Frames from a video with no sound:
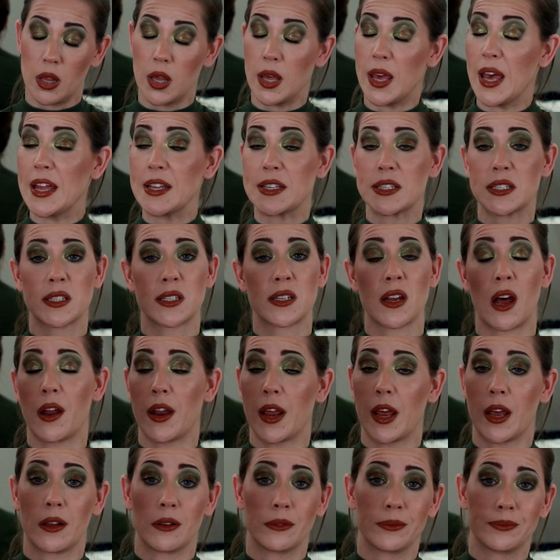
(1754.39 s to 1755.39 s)
It's
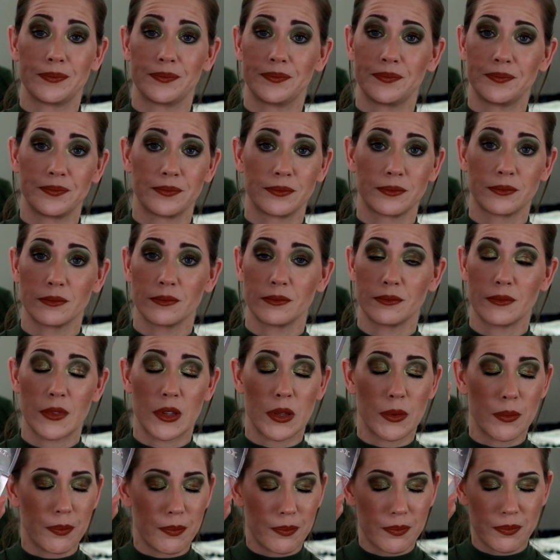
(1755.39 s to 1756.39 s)
stunning.
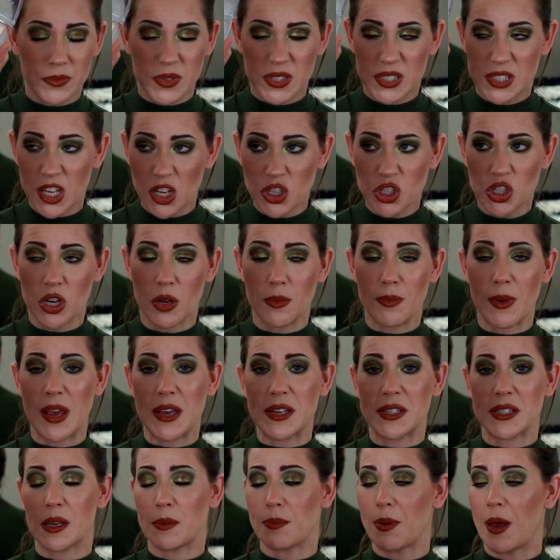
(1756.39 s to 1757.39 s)
Such an
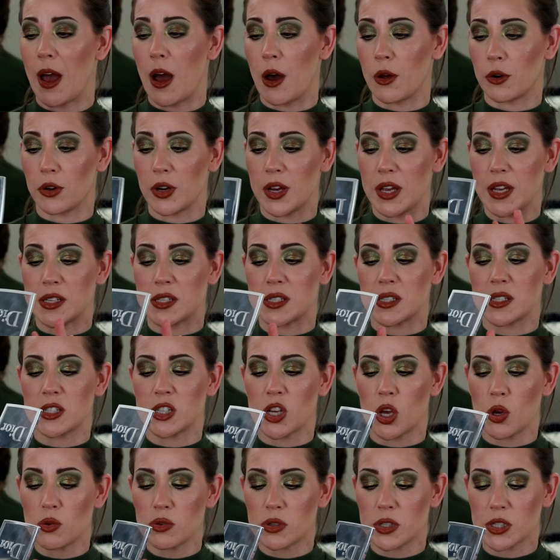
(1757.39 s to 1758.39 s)
amazing powder. It's
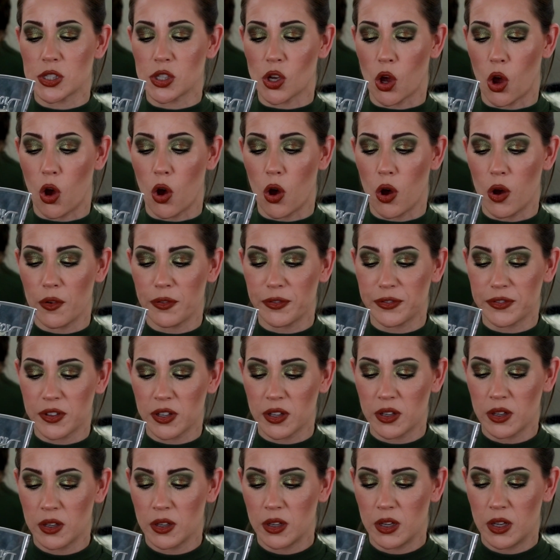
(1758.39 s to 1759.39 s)
so soft.
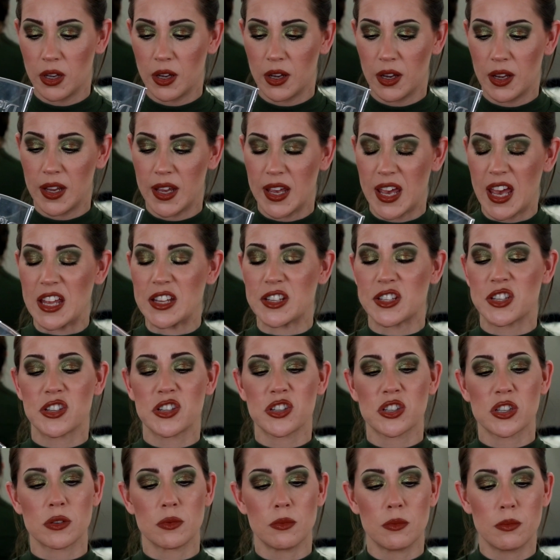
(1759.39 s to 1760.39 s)
It's
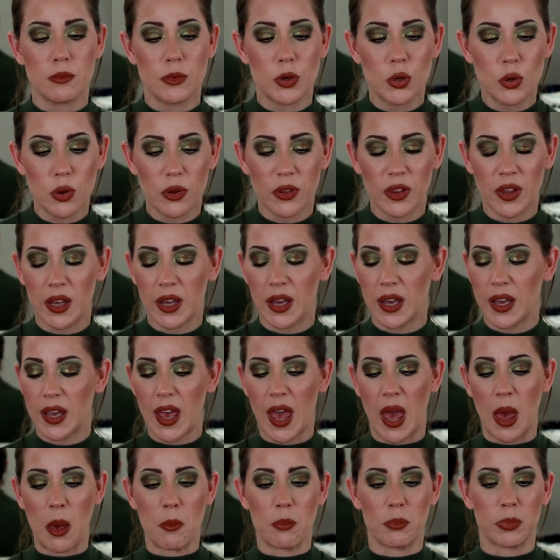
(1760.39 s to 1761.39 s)
smoothing
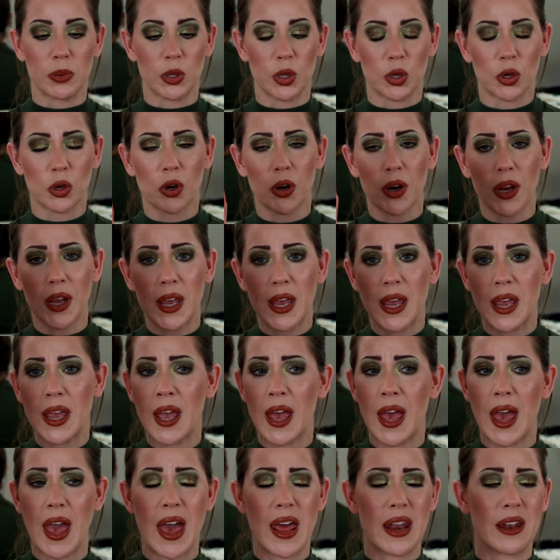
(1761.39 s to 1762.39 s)
and blurring
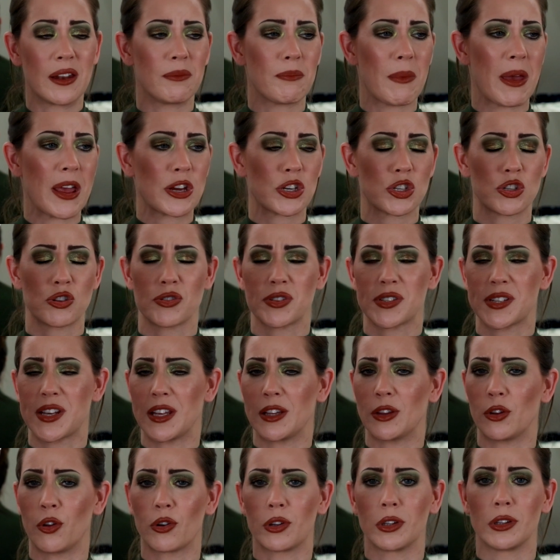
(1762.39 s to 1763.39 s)
and makes your
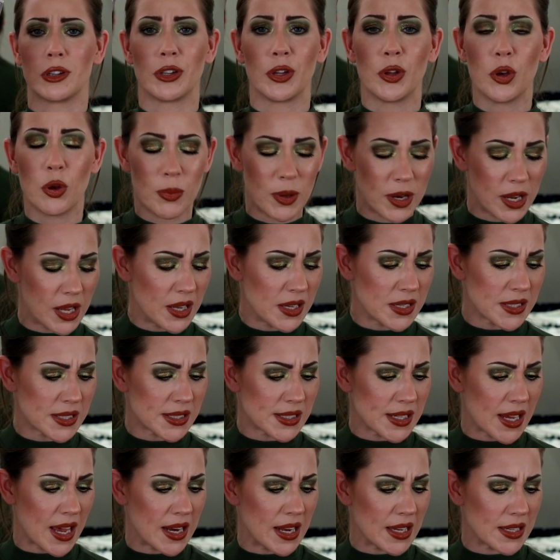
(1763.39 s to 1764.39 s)
skin look
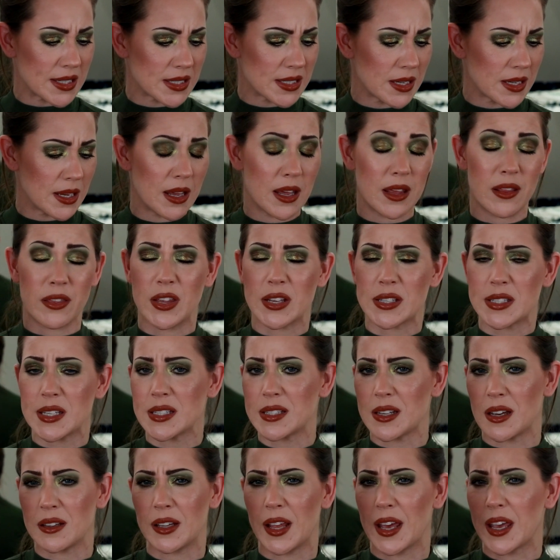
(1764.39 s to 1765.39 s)
luminous. And this is
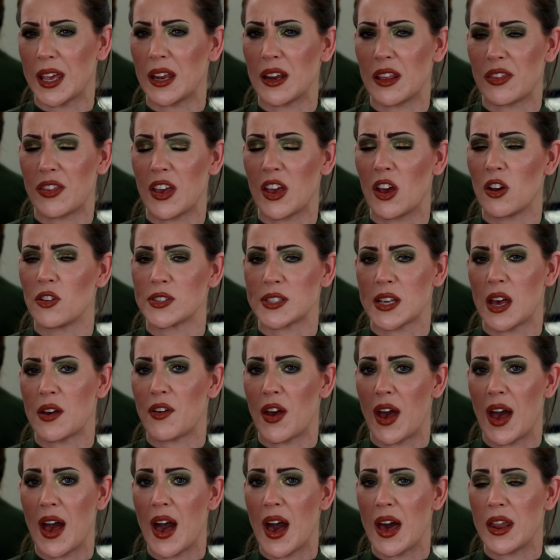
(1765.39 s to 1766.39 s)
unlike anything else I've
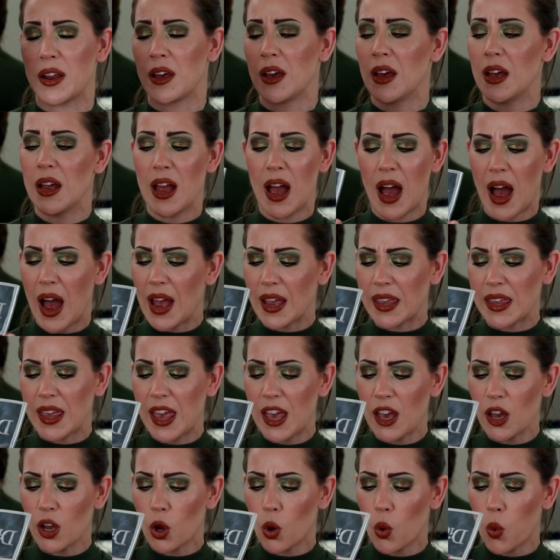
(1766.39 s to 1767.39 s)
had. I
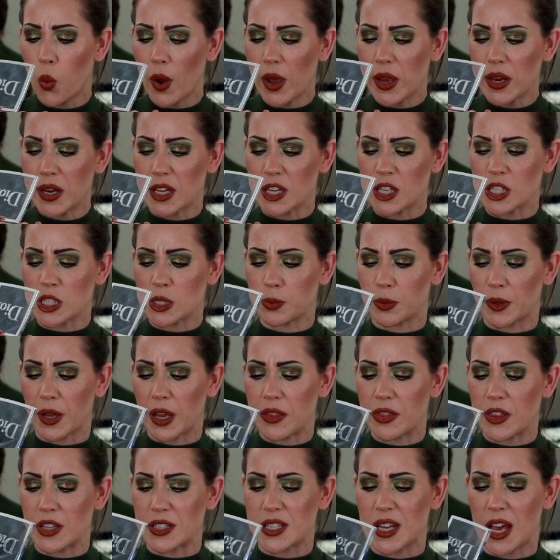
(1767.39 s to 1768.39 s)
can't quite
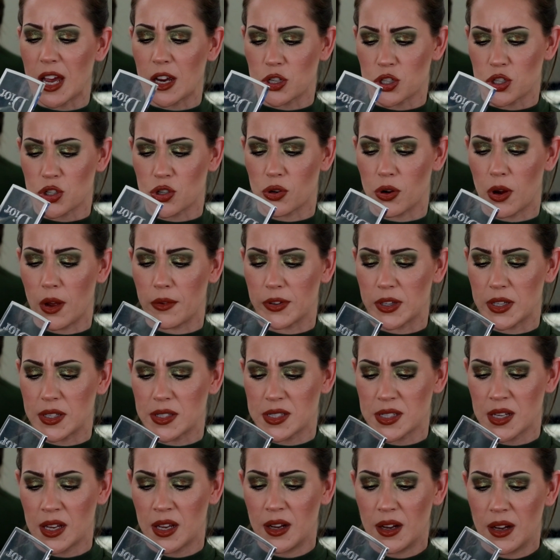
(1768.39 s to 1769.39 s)
explain the texture of
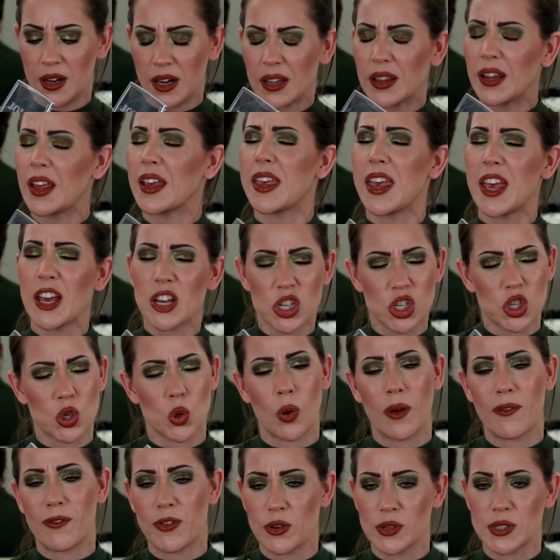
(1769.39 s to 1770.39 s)
it. Like, yeah,
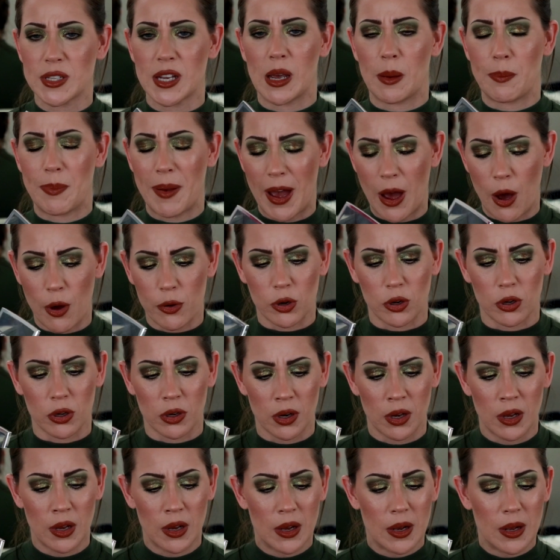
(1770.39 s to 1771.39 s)
sure, it feels like a
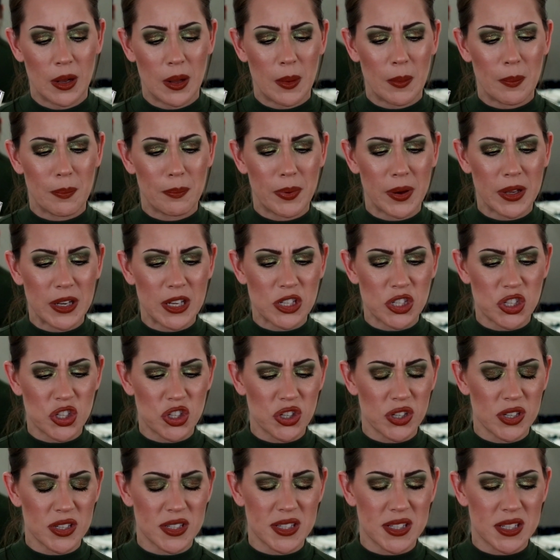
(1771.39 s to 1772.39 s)
powder, but it's
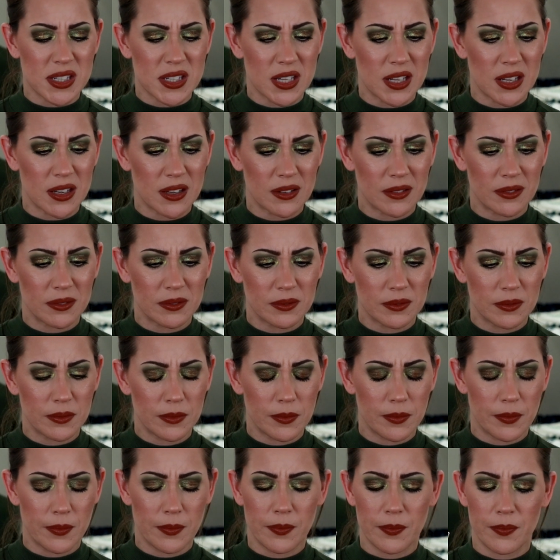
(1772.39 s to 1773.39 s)
just,
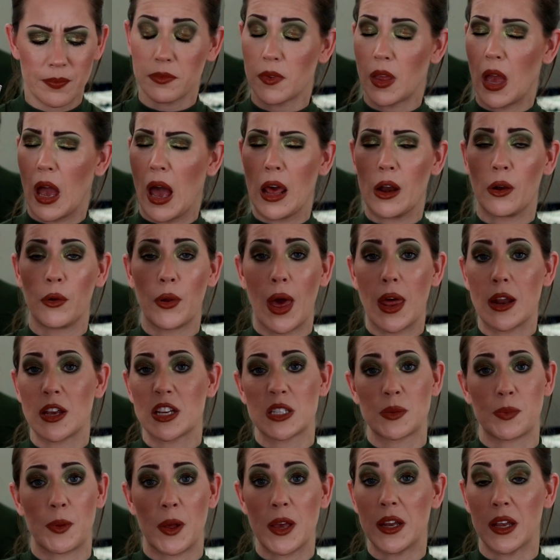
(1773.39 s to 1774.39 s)
I don't know how to
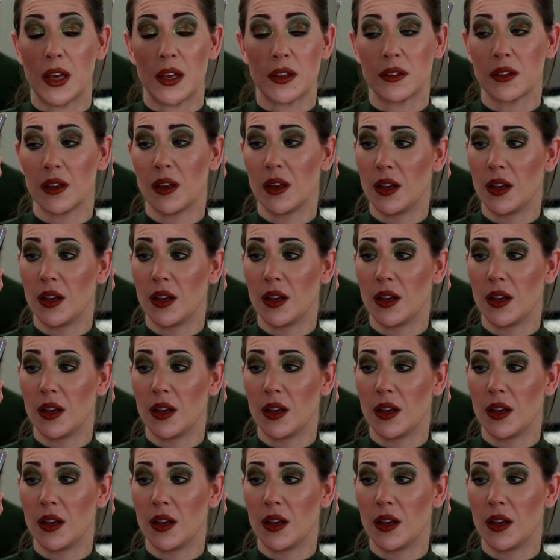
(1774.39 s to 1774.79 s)
explain it.